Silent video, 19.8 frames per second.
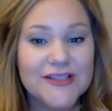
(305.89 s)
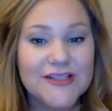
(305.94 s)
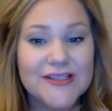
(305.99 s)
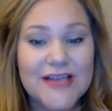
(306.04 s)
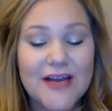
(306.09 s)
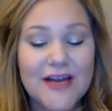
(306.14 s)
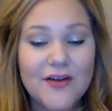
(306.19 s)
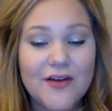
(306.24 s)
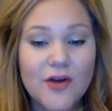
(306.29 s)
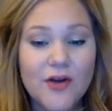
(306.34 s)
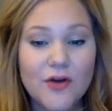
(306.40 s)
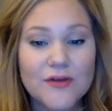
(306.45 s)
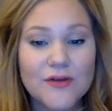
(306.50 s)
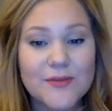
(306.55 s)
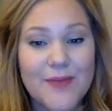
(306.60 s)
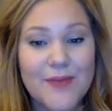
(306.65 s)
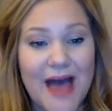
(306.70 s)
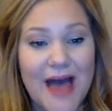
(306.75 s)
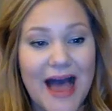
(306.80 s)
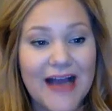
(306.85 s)
This kind of goes
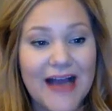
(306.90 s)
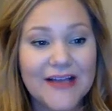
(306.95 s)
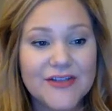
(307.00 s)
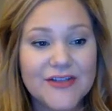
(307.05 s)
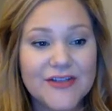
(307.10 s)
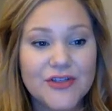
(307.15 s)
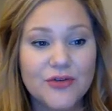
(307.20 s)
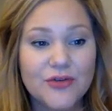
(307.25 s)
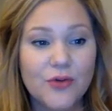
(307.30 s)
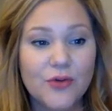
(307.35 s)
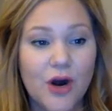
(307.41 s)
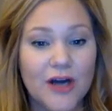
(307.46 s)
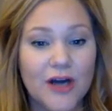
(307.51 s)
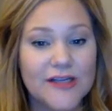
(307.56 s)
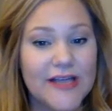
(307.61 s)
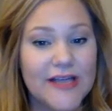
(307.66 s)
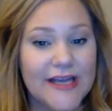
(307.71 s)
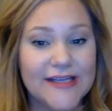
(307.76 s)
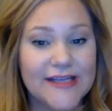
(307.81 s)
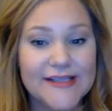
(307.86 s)
back to
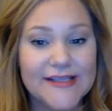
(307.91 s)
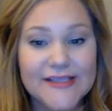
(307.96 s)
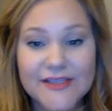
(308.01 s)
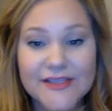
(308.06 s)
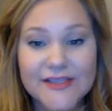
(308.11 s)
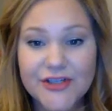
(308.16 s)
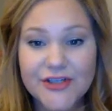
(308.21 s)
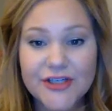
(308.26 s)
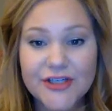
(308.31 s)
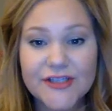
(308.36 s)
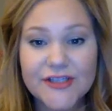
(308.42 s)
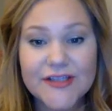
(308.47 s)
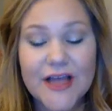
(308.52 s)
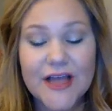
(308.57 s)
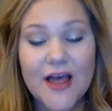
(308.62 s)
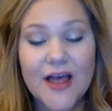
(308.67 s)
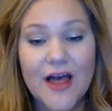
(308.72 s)
our ancestors.